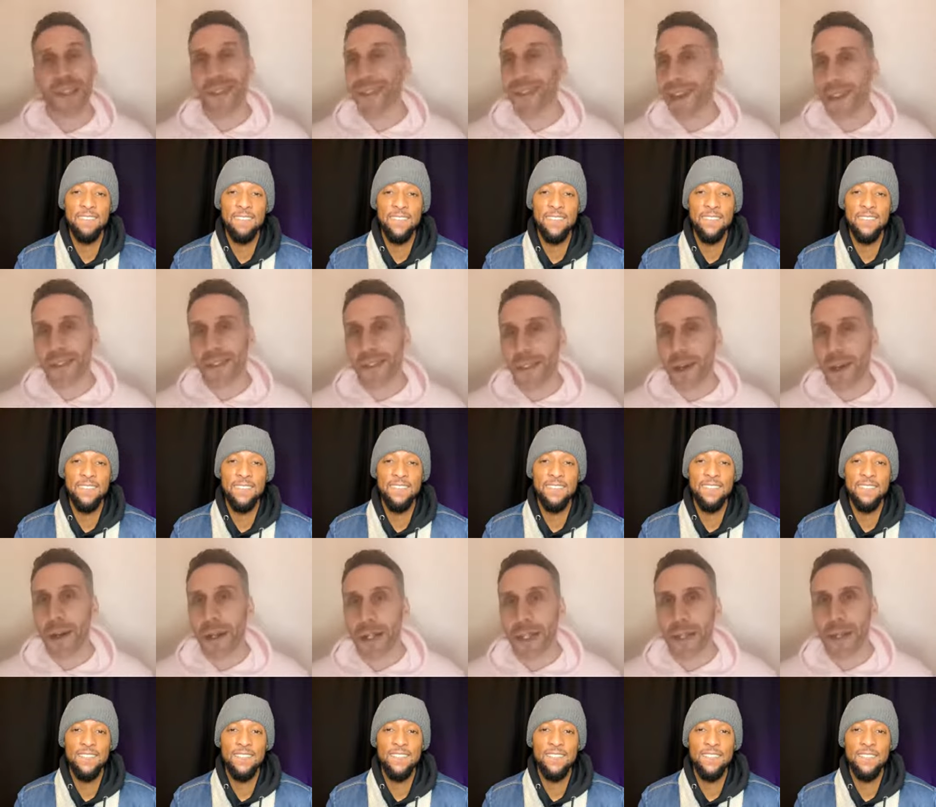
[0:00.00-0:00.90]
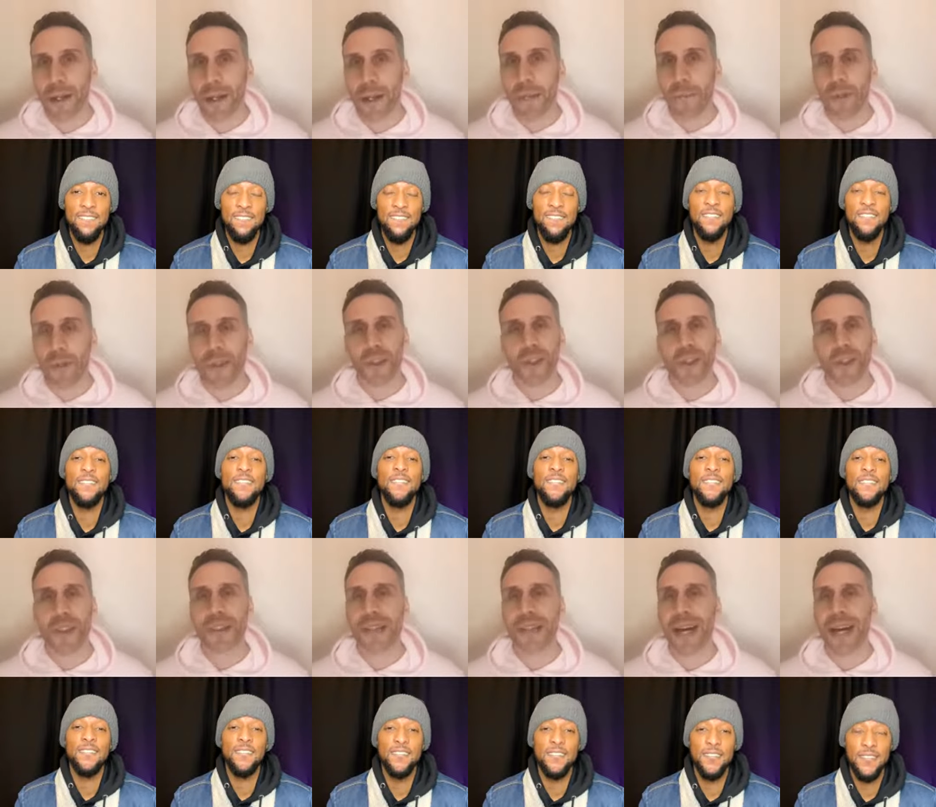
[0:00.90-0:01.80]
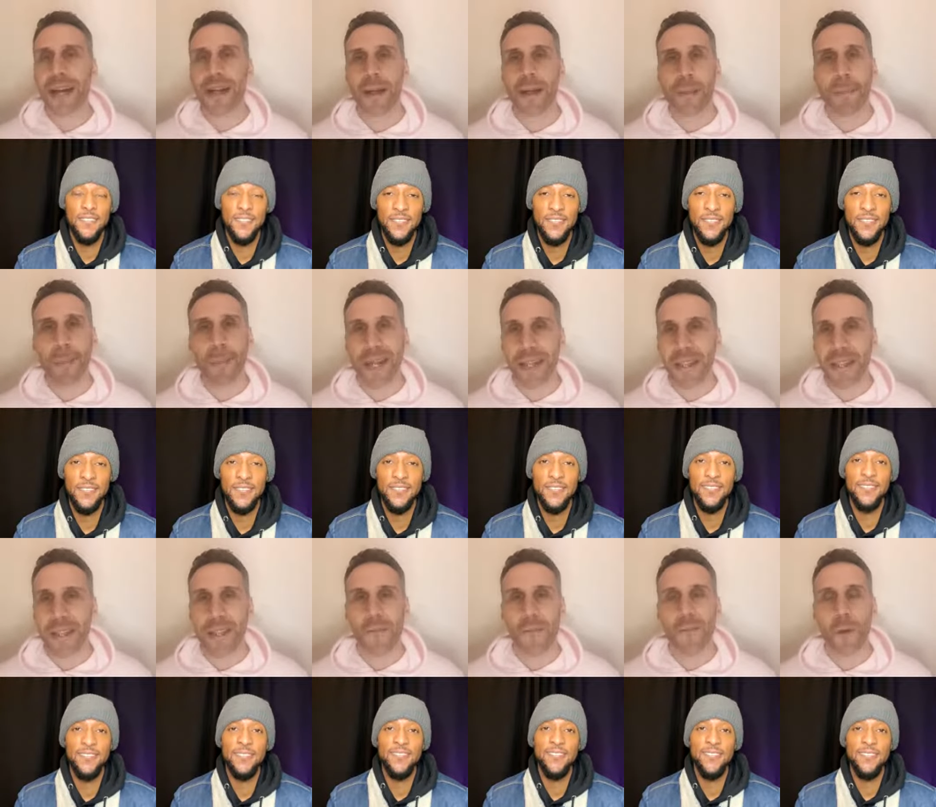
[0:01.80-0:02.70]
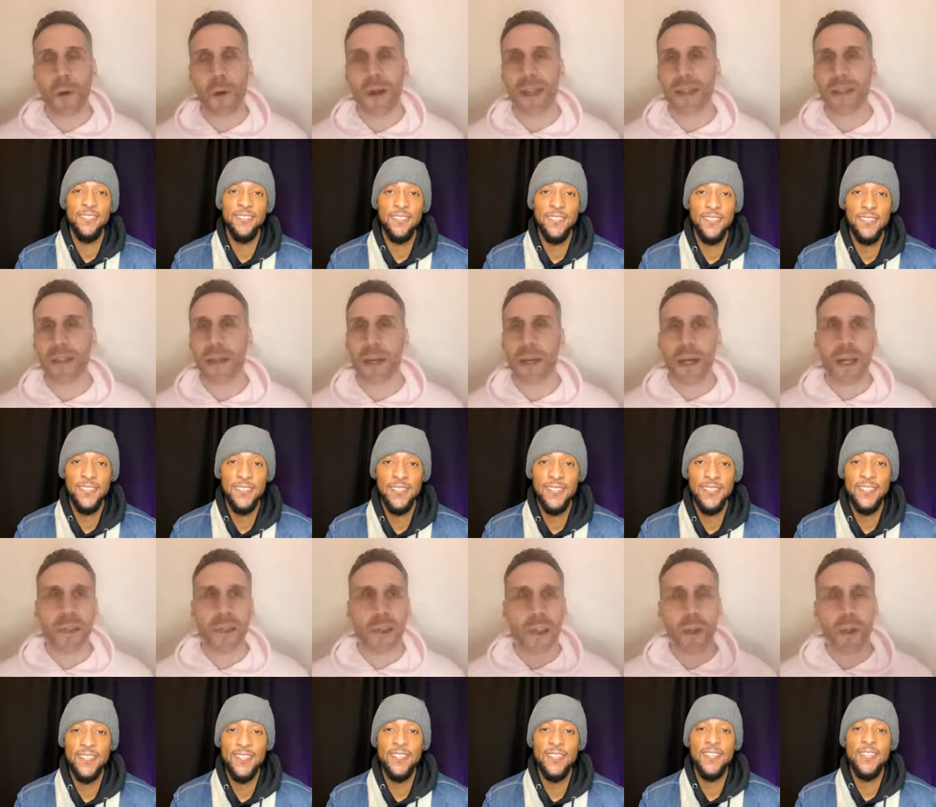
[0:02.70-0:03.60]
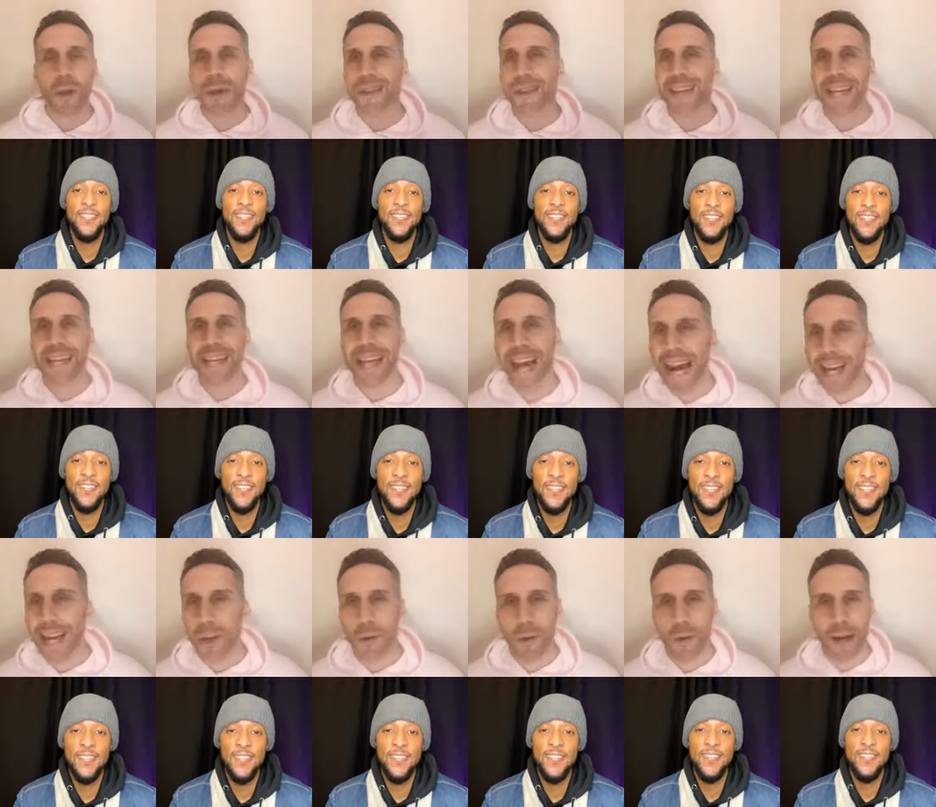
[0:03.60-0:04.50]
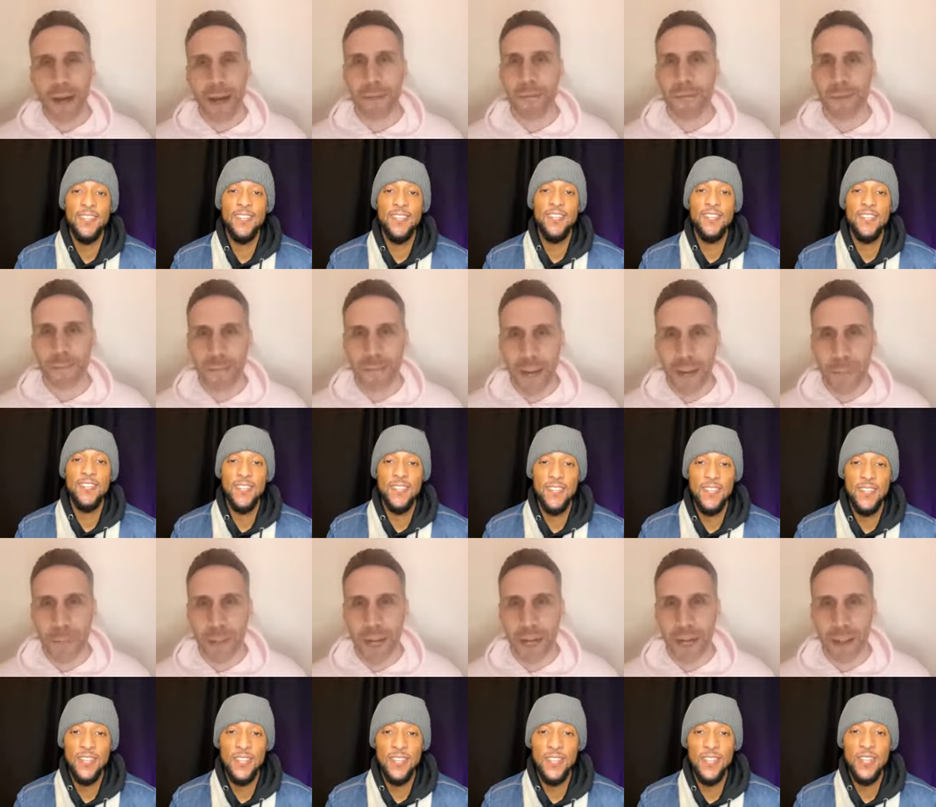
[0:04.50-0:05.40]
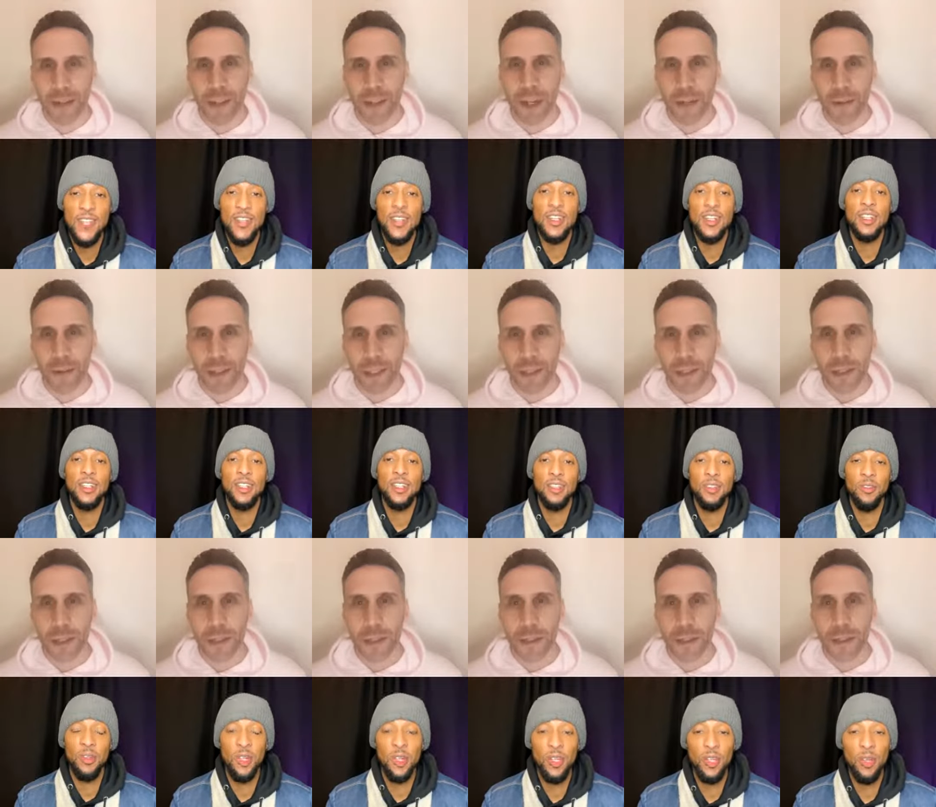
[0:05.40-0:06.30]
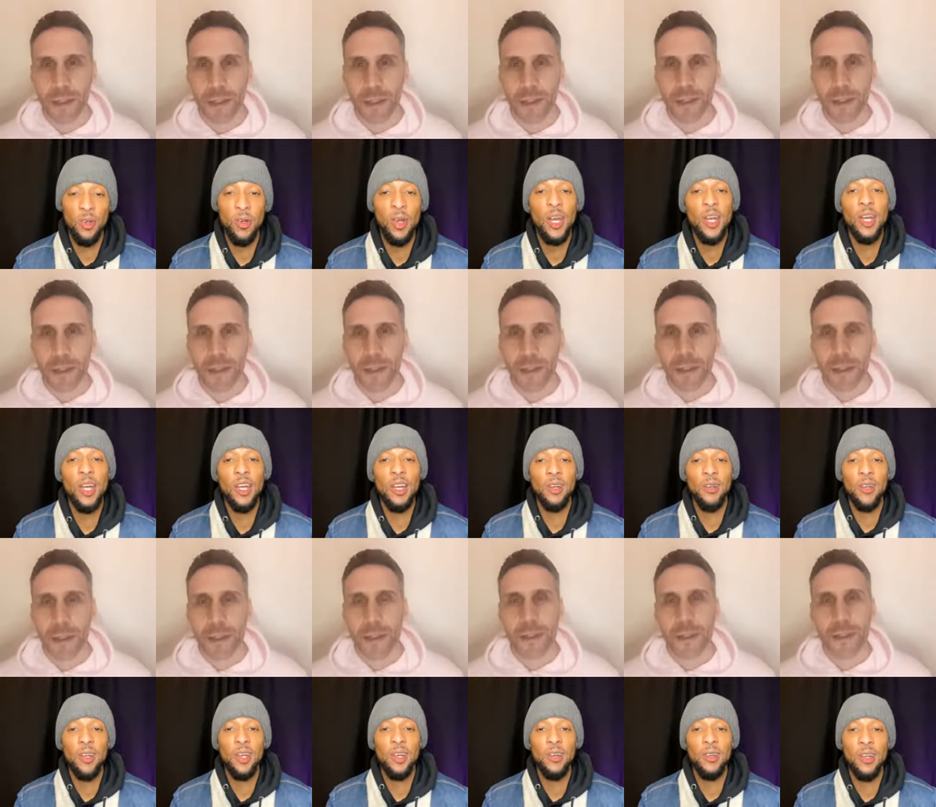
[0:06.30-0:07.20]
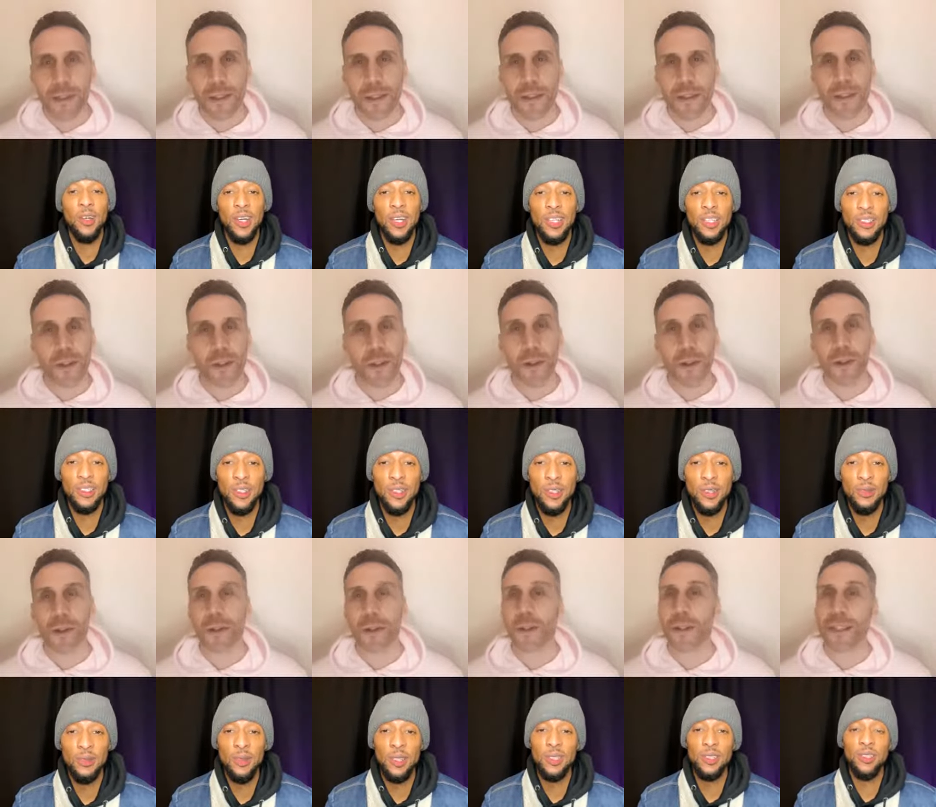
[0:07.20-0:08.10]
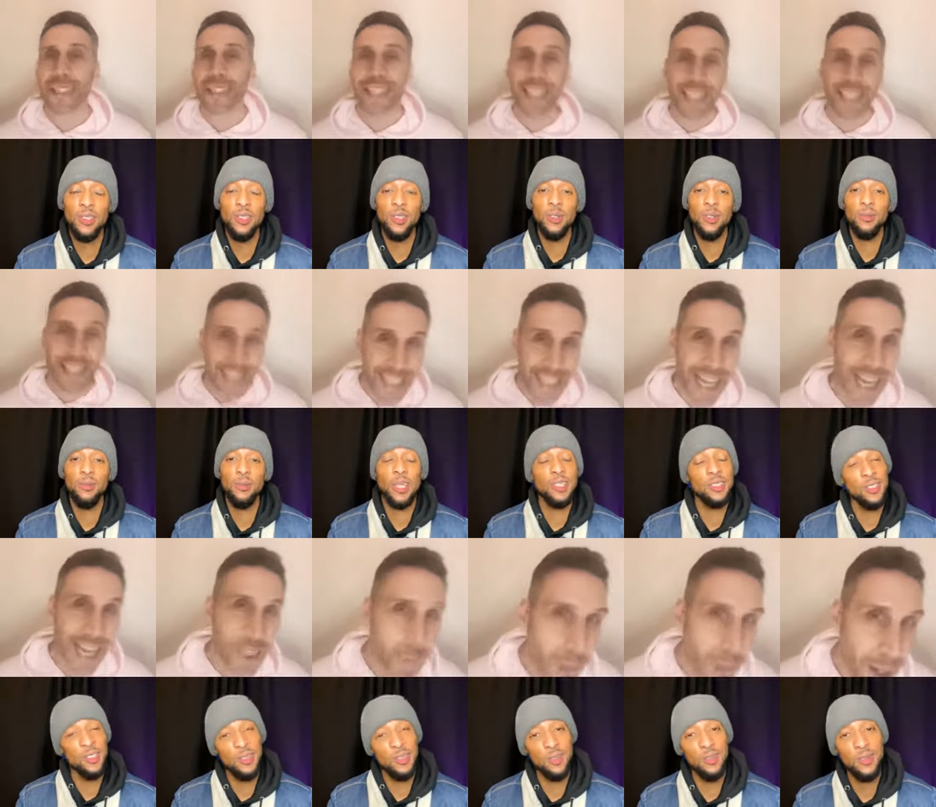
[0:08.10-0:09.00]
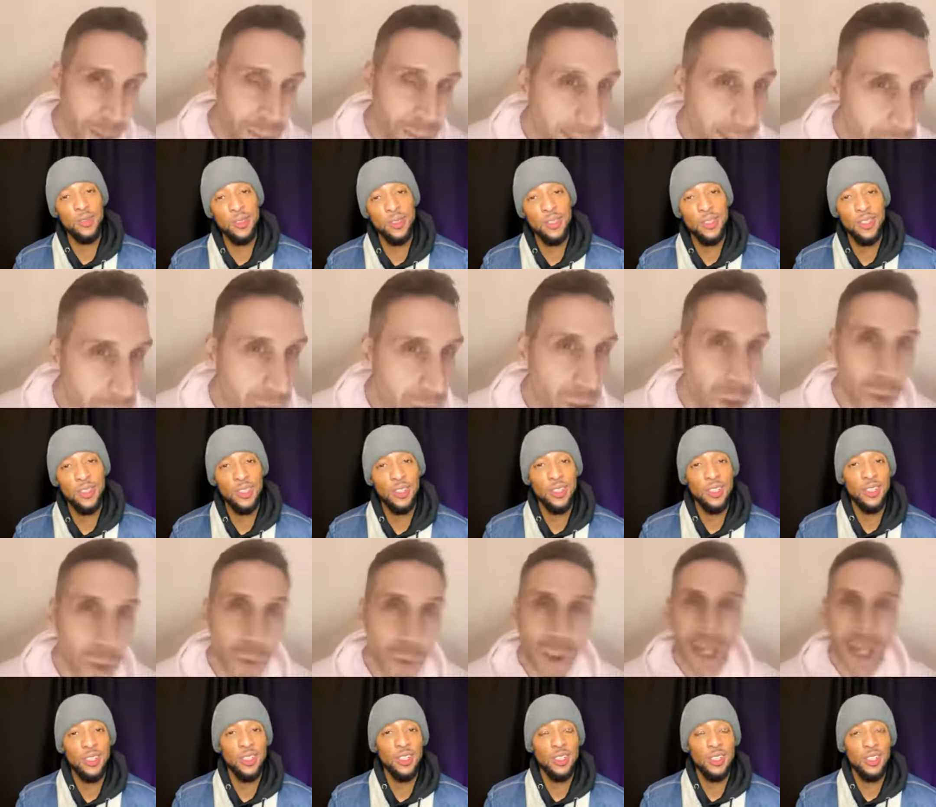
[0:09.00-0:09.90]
Speaker 1: not signed, but she's got an amazing voice. She looks like Kat Graham from Vampire Diaries.
Speaker 2: Wow, wow, wow, wow. That's dope. That's dope. That's, That's dope.
Speaker 1: why I'm telling you,